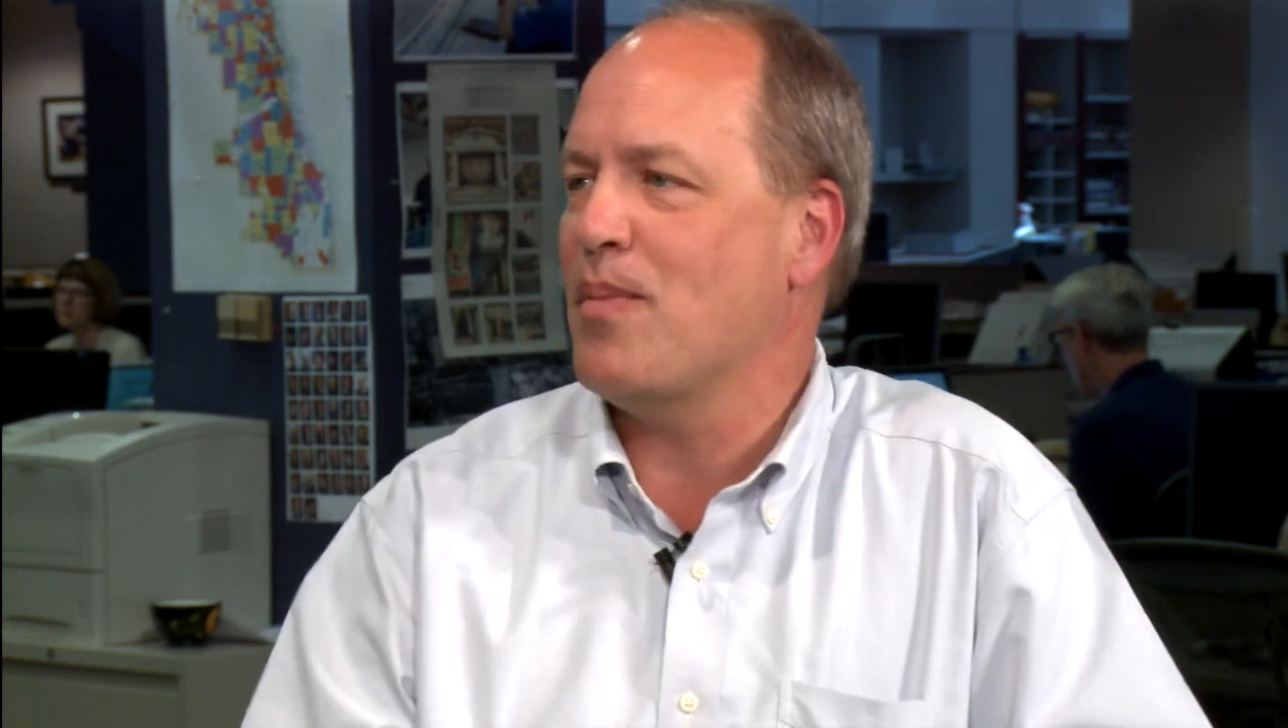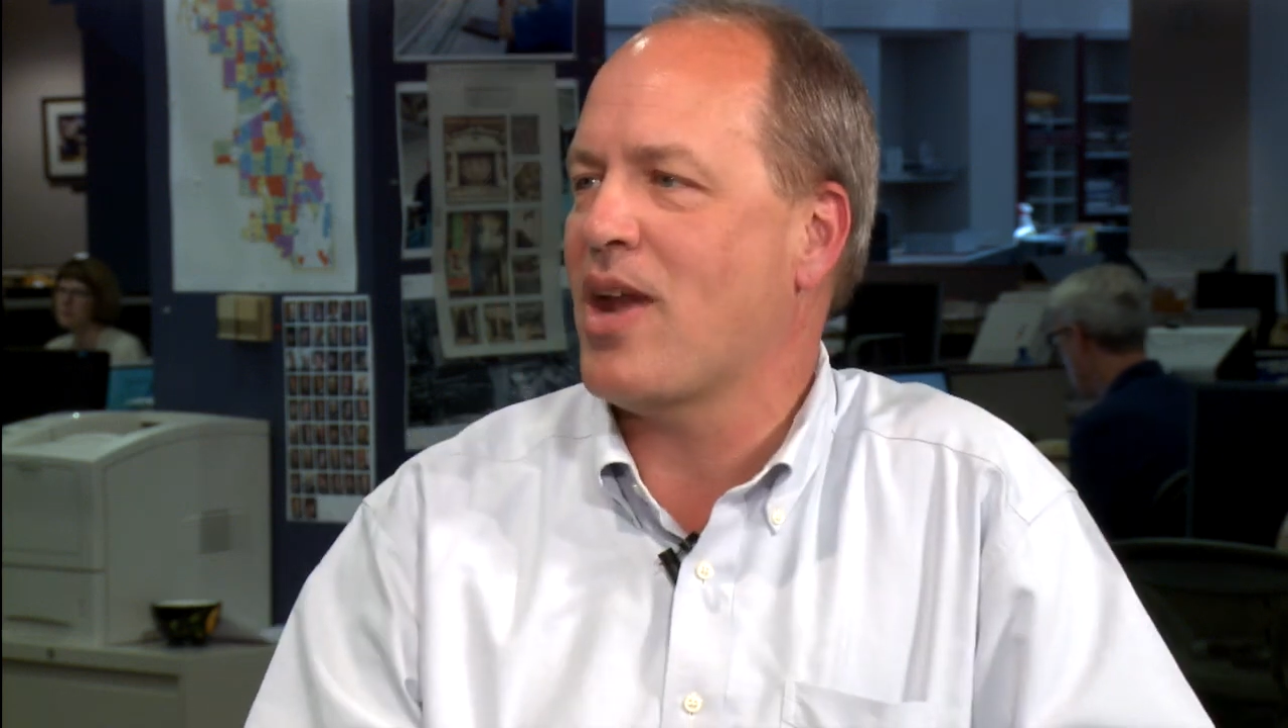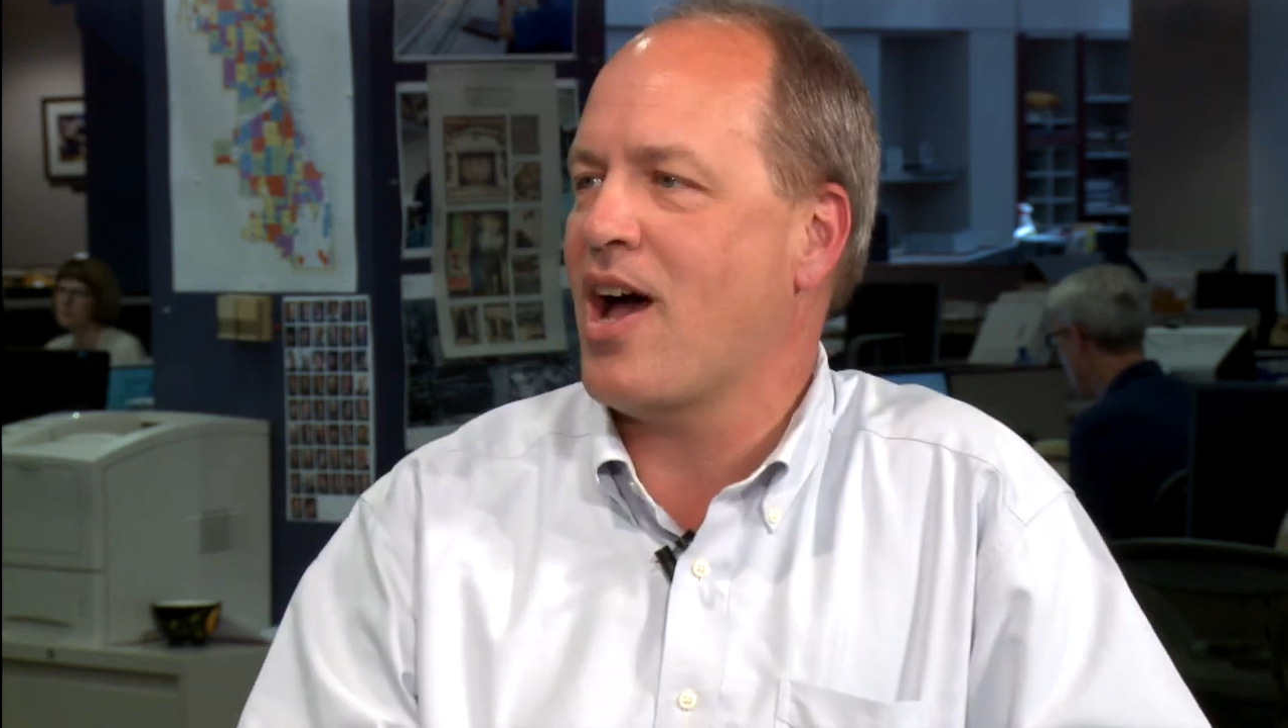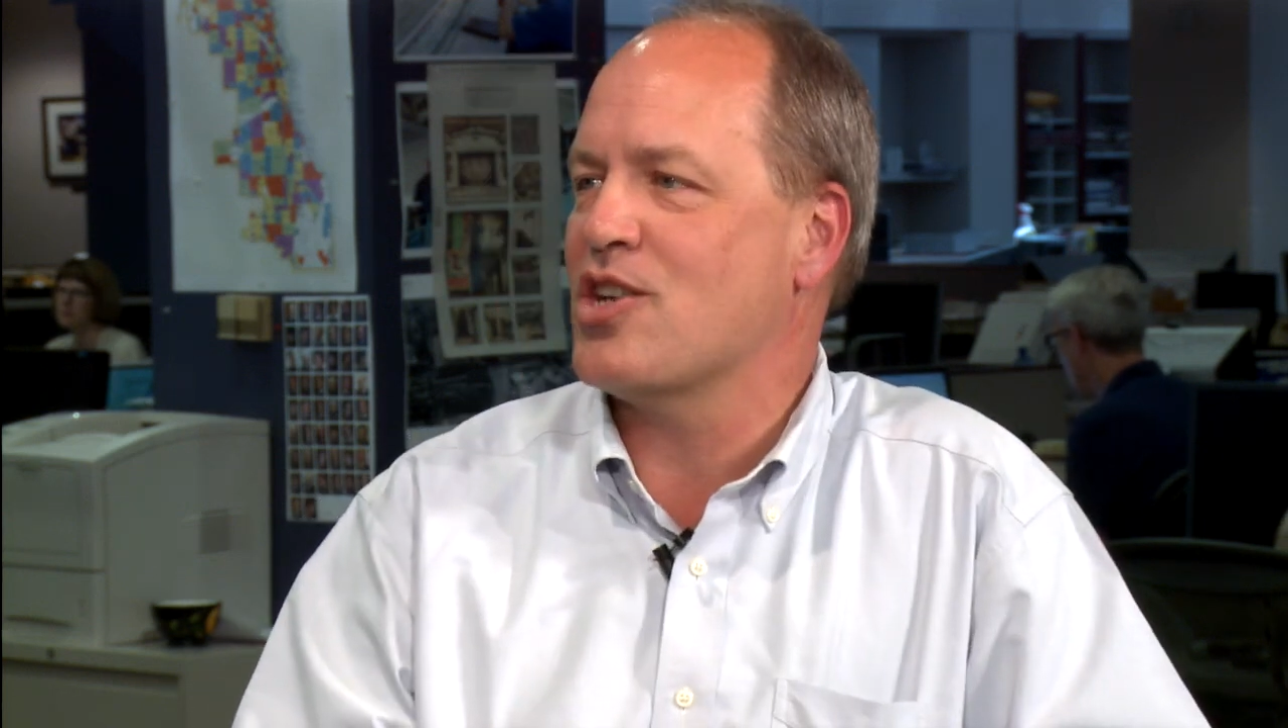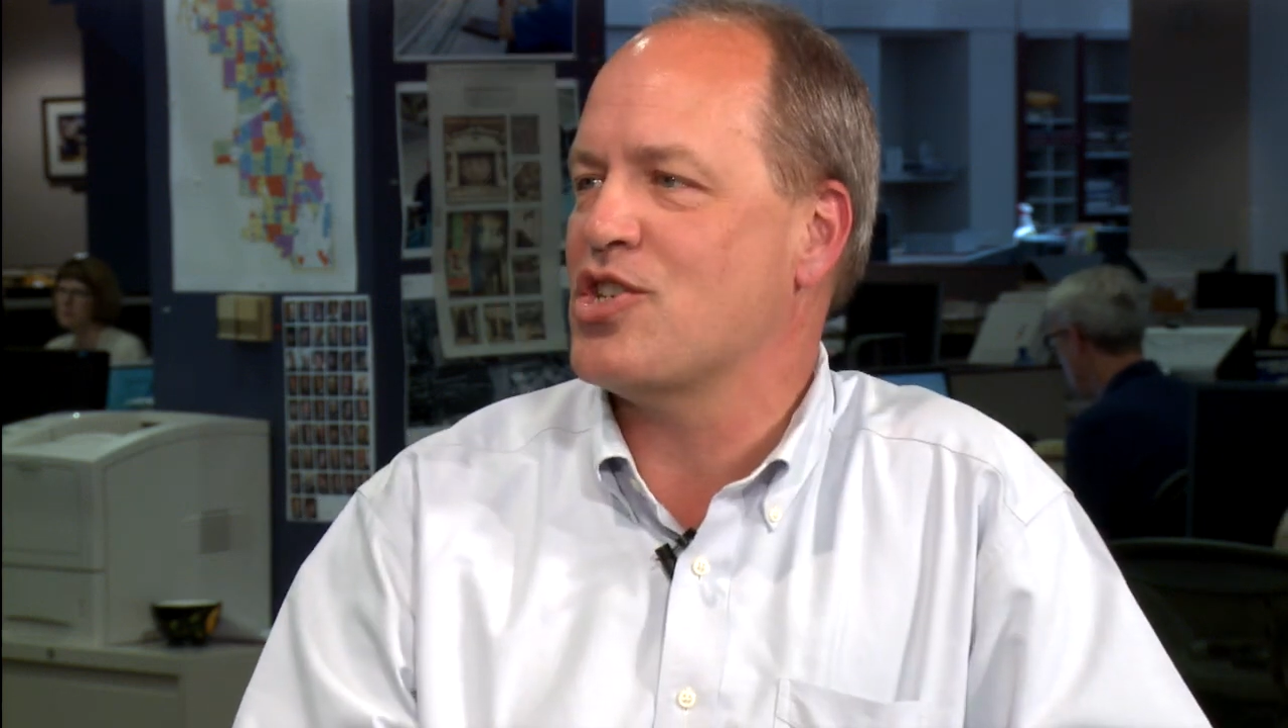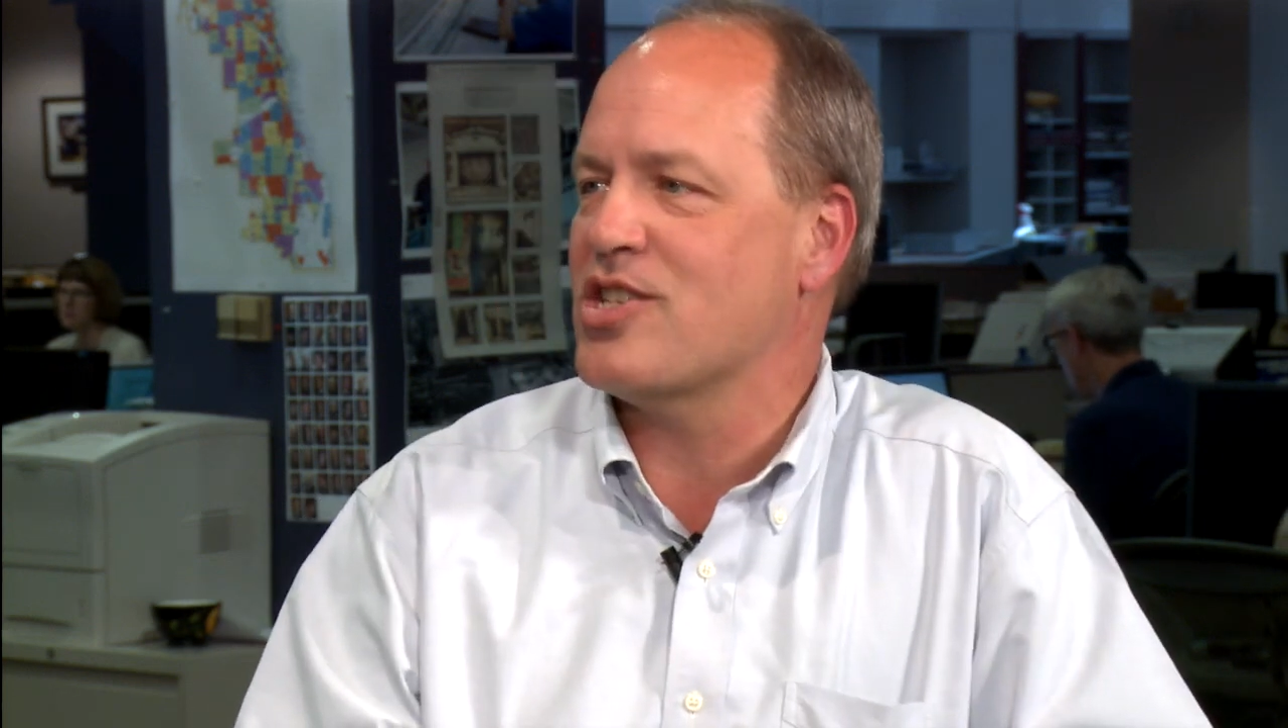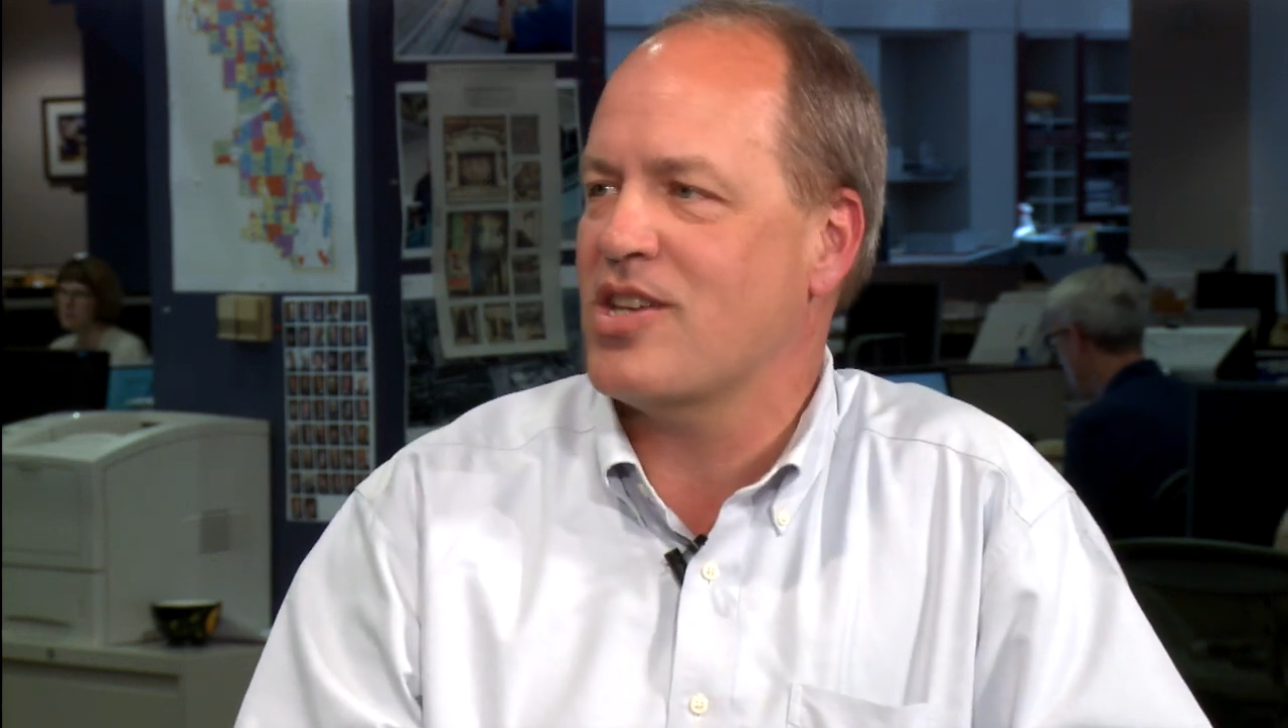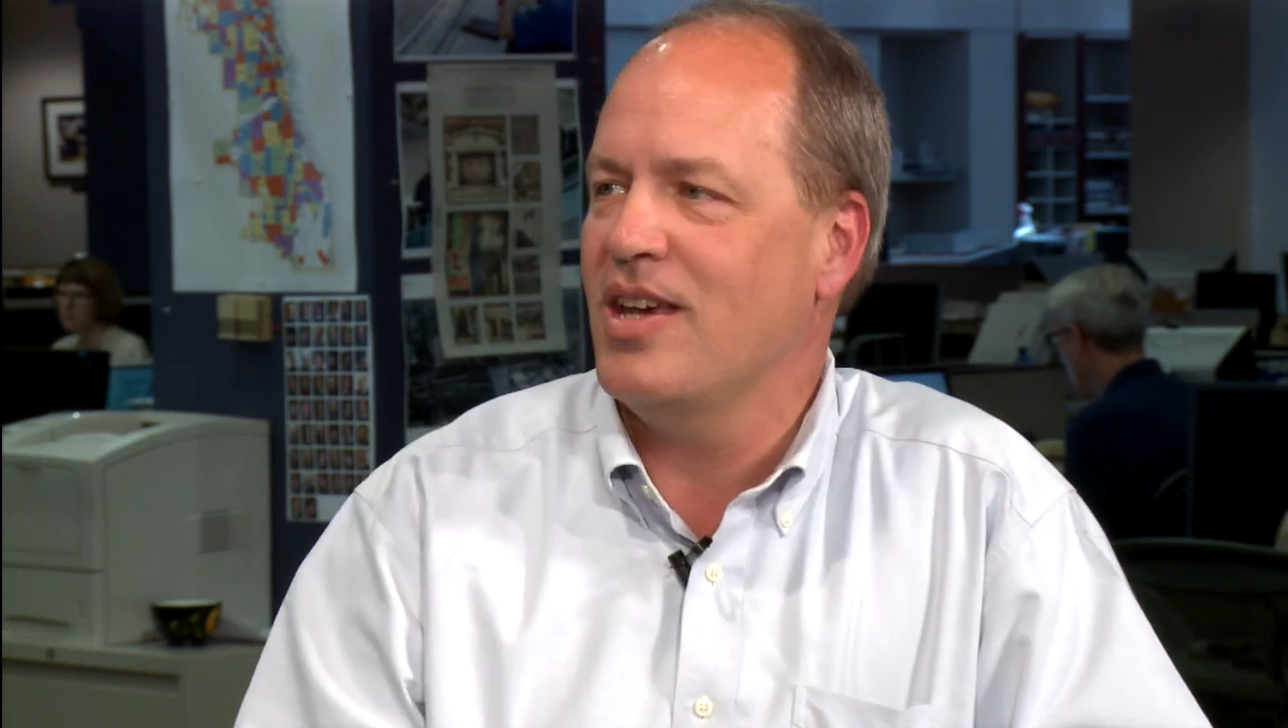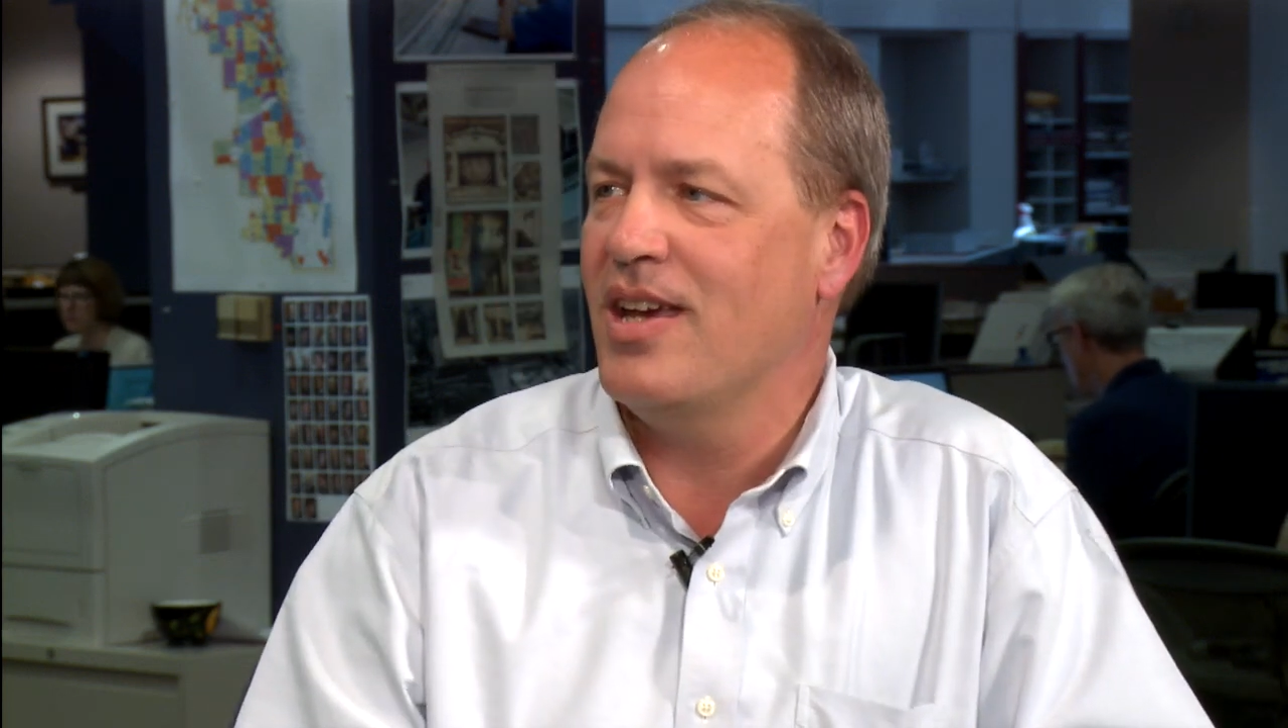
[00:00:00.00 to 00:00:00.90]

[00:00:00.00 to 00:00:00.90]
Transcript: Minaj's